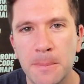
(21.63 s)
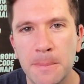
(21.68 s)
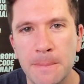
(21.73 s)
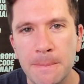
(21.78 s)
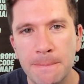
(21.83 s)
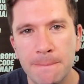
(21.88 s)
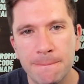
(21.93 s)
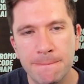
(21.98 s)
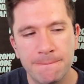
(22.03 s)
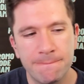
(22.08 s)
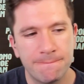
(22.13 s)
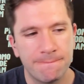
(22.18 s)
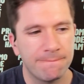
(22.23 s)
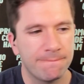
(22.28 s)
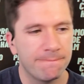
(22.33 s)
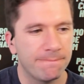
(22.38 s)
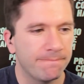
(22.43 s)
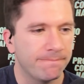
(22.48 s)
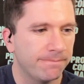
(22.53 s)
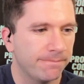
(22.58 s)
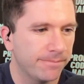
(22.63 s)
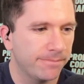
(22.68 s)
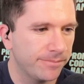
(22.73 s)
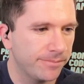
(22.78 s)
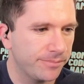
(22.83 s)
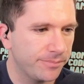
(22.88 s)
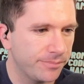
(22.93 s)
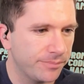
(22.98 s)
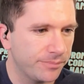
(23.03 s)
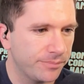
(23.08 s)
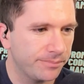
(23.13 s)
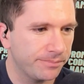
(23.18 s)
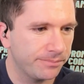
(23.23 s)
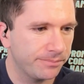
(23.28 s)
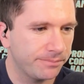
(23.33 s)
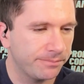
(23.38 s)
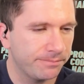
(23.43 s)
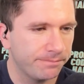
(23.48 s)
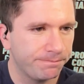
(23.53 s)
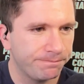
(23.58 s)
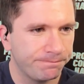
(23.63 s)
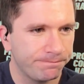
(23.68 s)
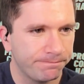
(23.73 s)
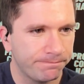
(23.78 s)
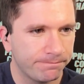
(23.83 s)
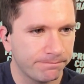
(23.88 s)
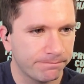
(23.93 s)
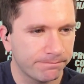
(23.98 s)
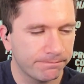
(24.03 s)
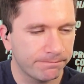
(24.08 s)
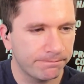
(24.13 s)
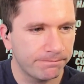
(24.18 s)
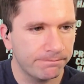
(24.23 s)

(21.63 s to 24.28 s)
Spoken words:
[no speech]